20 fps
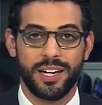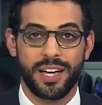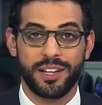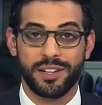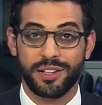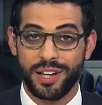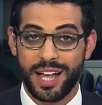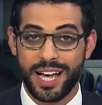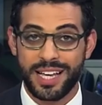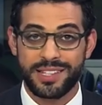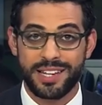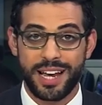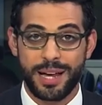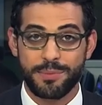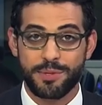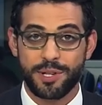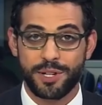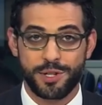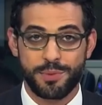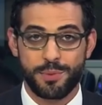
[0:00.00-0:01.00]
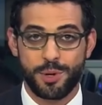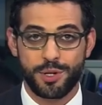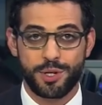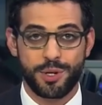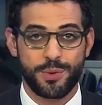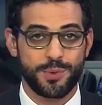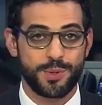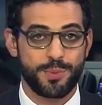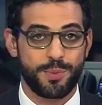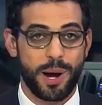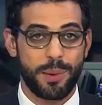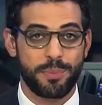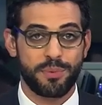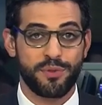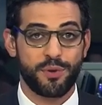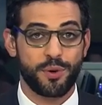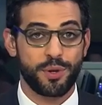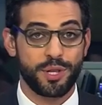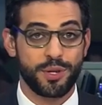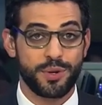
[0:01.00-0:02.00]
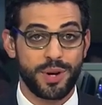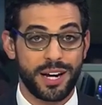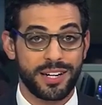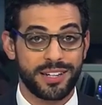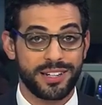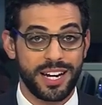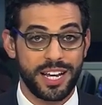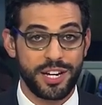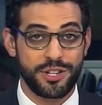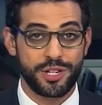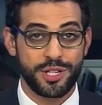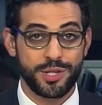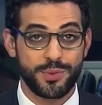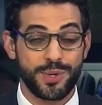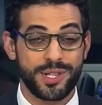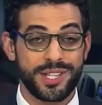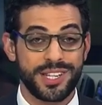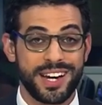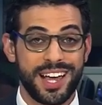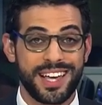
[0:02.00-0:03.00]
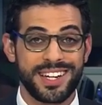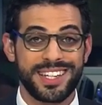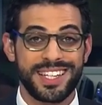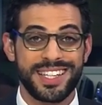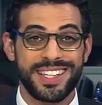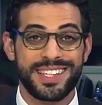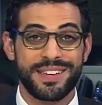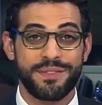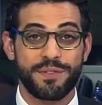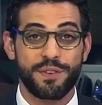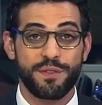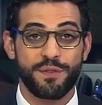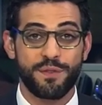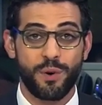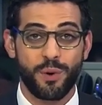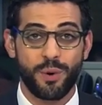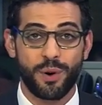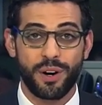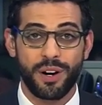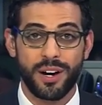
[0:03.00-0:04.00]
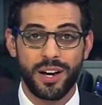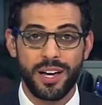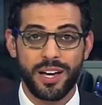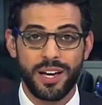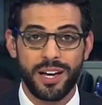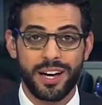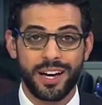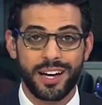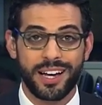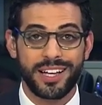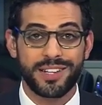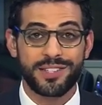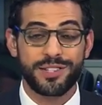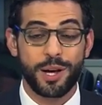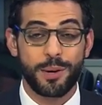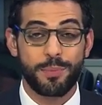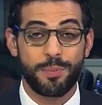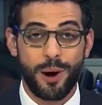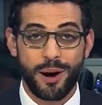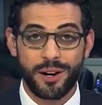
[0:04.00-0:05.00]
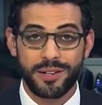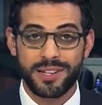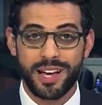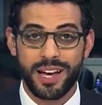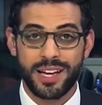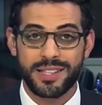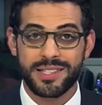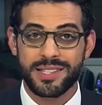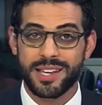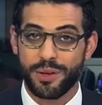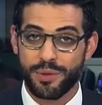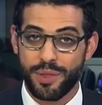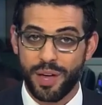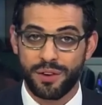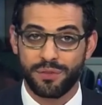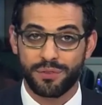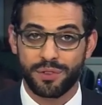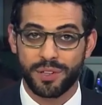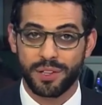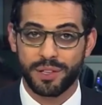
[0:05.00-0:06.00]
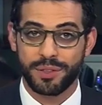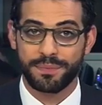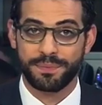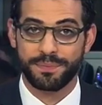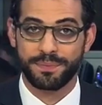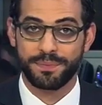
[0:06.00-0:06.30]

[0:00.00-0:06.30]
And the last time such a motion was brought before the United Nations was in 1974 against apartheid South Africa.